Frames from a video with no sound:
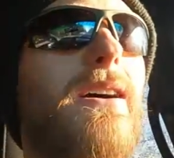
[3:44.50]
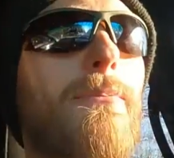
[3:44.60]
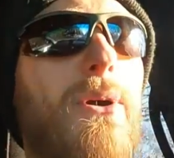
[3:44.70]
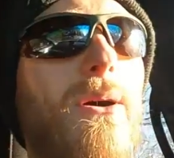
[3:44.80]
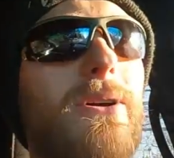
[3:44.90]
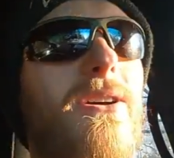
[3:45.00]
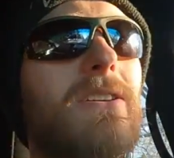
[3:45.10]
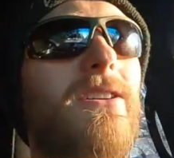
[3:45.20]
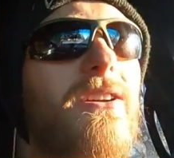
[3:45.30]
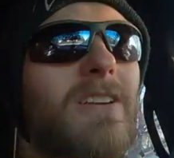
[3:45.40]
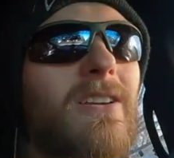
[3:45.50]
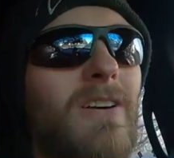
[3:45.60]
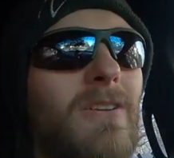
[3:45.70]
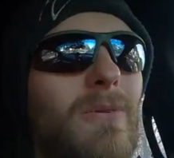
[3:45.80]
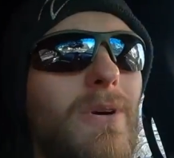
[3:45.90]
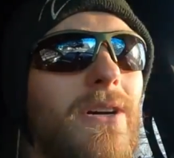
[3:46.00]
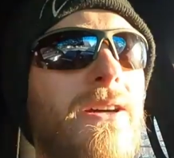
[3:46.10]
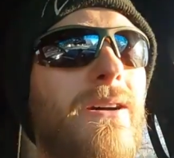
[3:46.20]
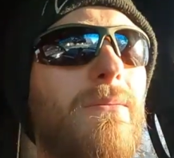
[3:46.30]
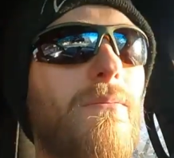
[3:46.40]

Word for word: I probably could have done it another way,